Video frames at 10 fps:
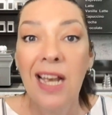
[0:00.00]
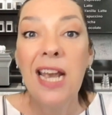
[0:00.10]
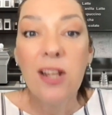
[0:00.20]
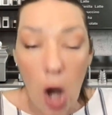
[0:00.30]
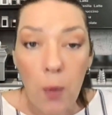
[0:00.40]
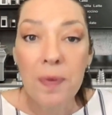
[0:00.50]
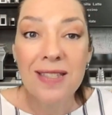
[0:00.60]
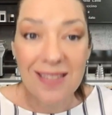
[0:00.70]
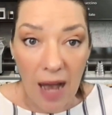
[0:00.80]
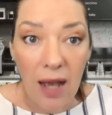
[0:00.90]
It
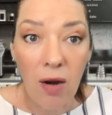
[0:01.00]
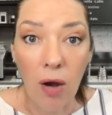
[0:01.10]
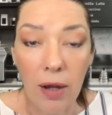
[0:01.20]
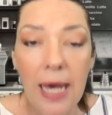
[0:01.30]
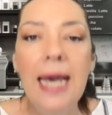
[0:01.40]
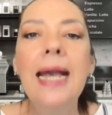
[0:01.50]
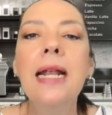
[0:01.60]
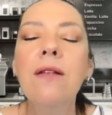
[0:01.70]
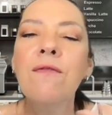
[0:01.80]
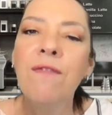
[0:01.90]
opens dialogue.
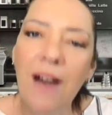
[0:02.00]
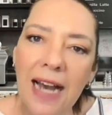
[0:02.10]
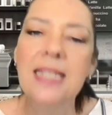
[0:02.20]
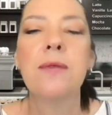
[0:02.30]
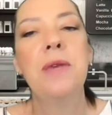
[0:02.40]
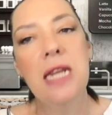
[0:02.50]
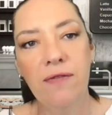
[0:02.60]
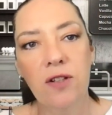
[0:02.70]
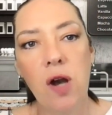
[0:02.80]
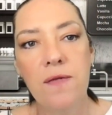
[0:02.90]
It invites a
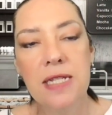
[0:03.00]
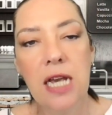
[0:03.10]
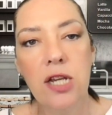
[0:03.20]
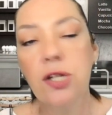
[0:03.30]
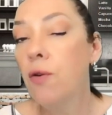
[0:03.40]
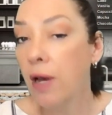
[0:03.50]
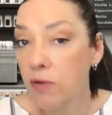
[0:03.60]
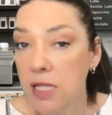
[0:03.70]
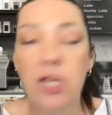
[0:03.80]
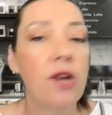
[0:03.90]
meaningful conversation
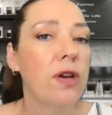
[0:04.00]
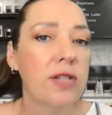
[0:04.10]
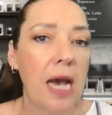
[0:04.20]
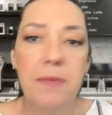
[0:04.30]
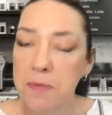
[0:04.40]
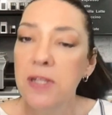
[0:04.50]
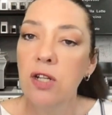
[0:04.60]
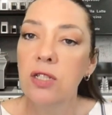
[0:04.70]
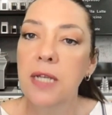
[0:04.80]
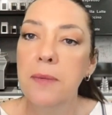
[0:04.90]
around stereotypes,
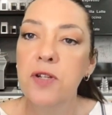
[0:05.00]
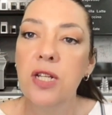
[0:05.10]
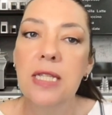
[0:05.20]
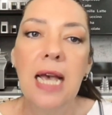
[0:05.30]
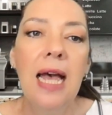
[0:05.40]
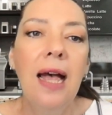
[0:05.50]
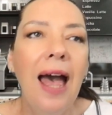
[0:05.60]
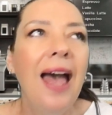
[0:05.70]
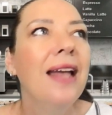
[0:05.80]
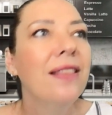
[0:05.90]
misconceptions,
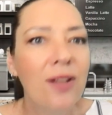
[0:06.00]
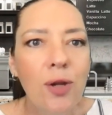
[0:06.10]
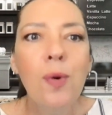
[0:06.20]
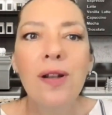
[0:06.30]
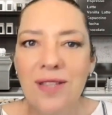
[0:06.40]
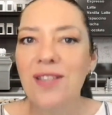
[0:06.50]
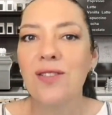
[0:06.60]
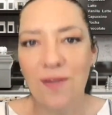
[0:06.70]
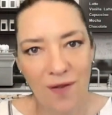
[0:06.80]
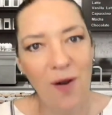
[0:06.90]
and the
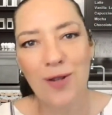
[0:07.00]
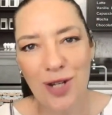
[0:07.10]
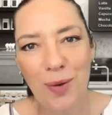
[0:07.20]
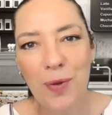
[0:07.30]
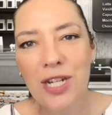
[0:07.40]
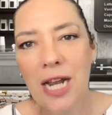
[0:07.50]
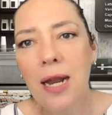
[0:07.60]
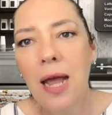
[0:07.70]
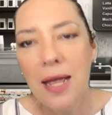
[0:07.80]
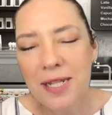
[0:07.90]
nuances of culture, which
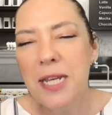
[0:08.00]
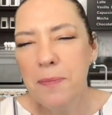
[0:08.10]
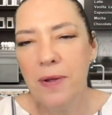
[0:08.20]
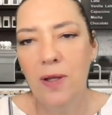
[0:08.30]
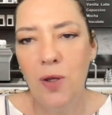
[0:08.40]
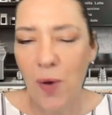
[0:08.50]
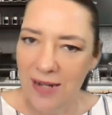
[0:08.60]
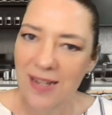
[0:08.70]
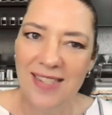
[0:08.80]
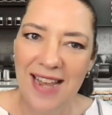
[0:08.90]
can deepen your
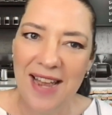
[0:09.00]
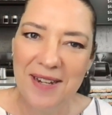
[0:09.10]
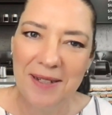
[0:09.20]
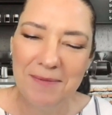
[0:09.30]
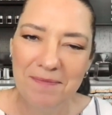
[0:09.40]
understanding.